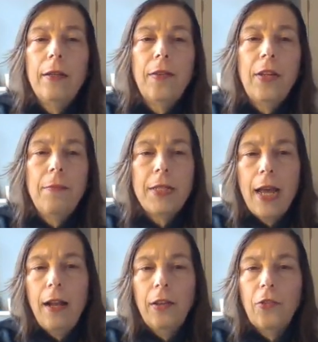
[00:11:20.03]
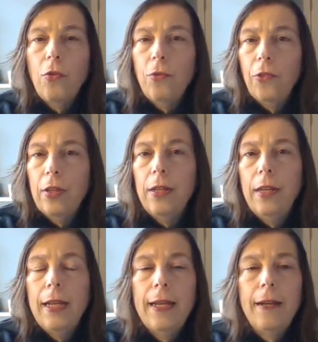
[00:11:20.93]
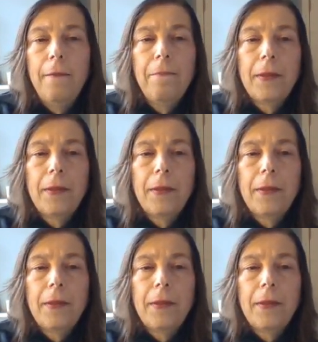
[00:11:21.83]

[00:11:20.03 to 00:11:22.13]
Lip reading: His name is Alex Olsen, and